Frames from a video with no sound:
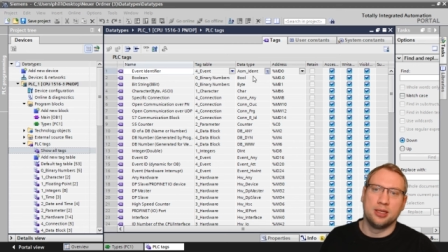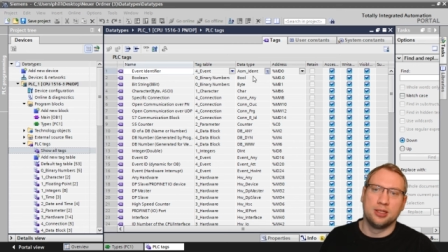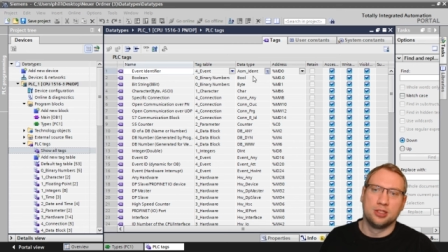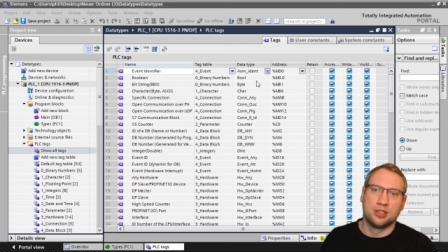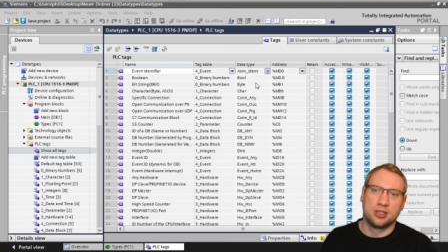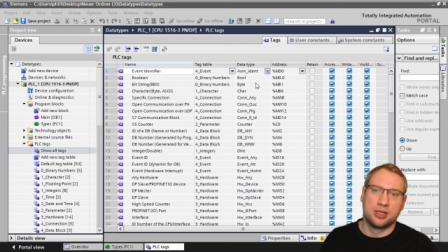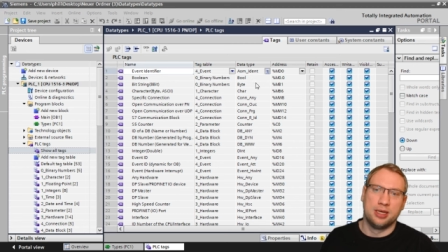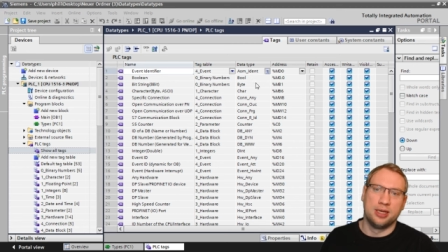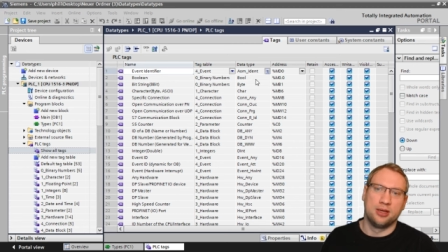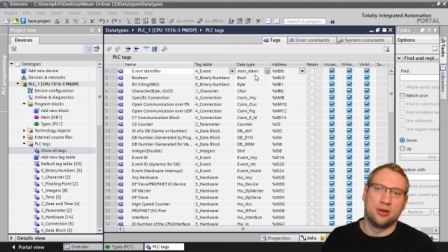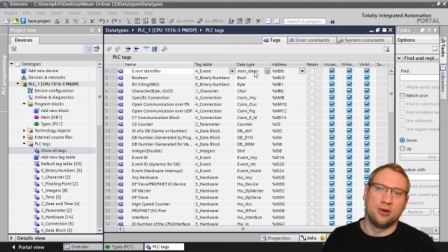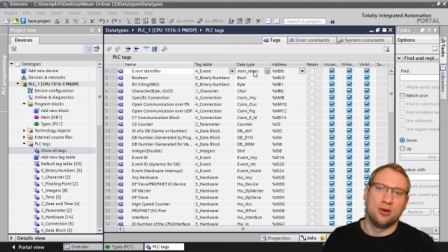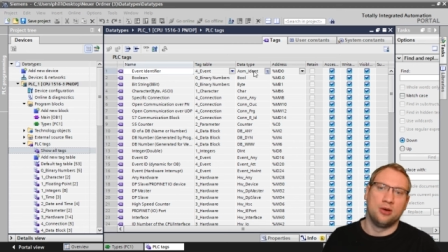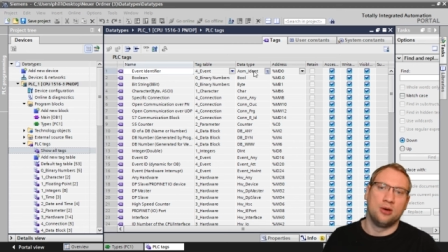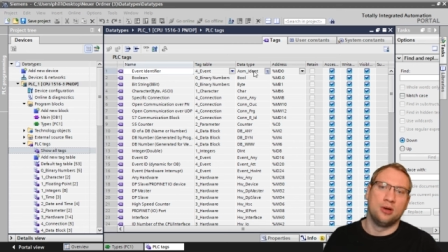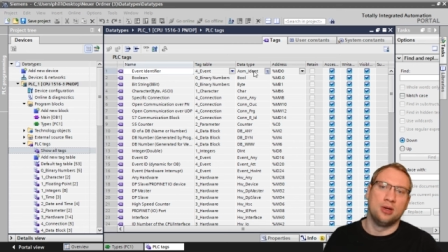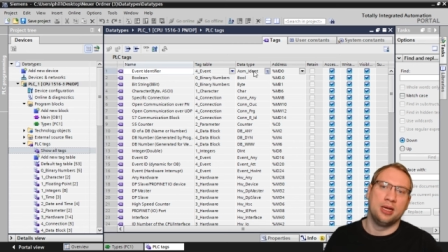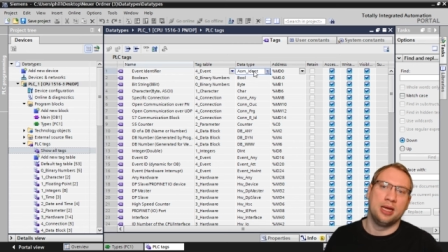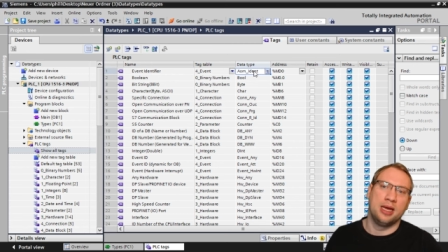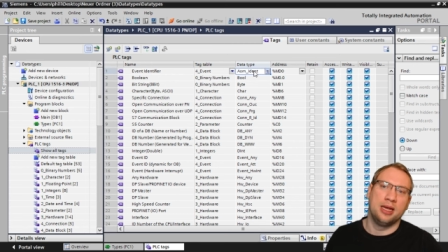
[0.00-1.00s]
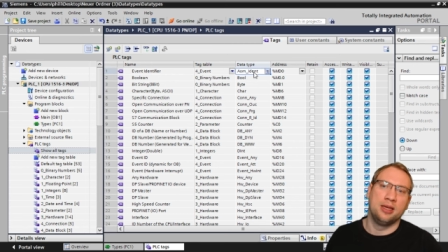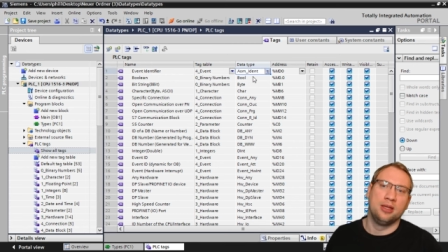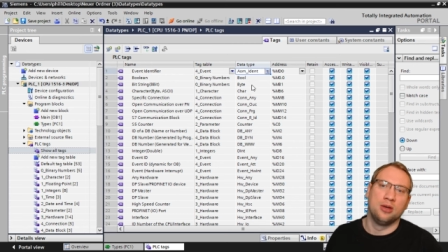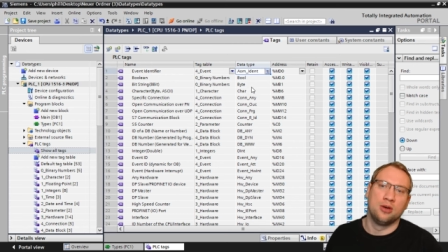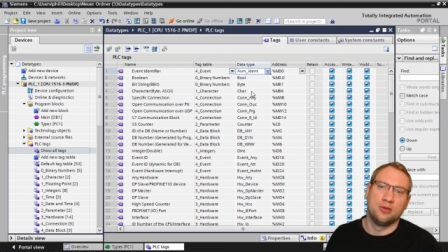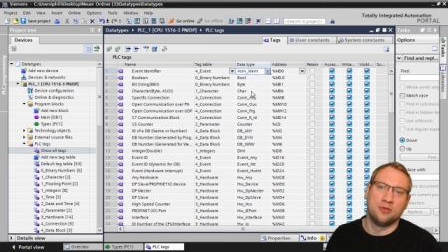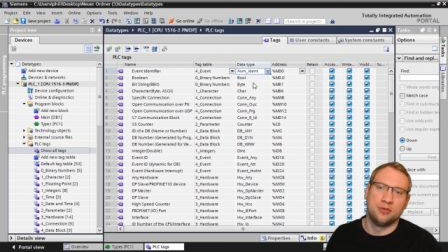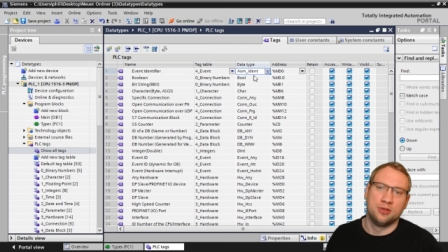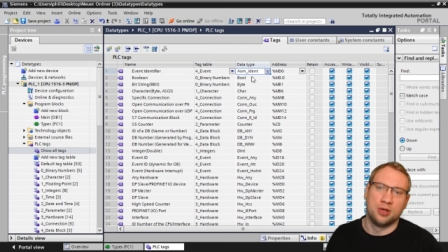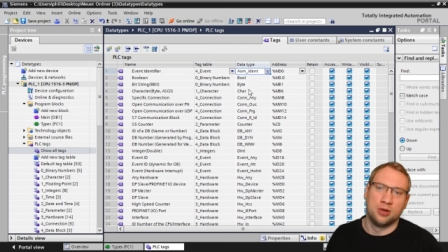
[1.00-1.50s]
just click on any
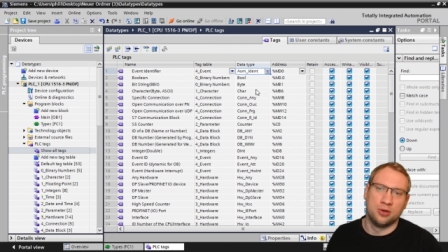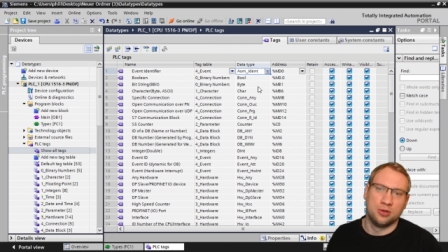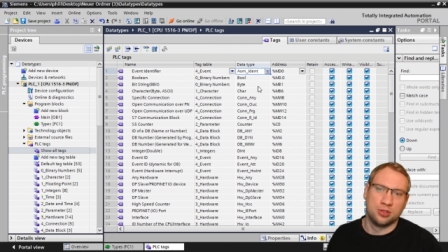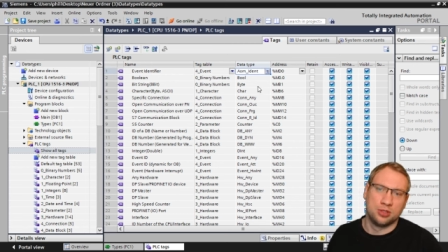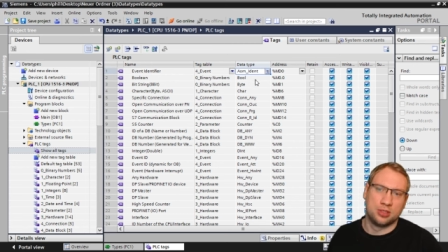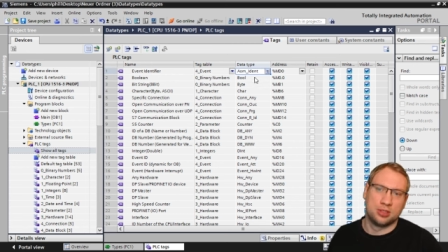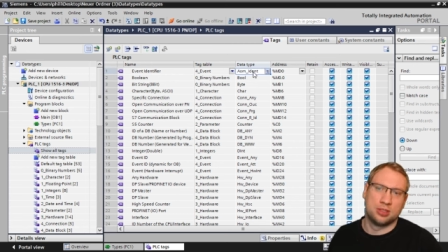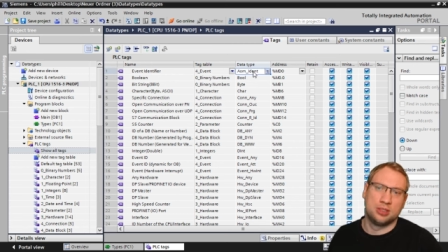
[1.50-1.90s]
of those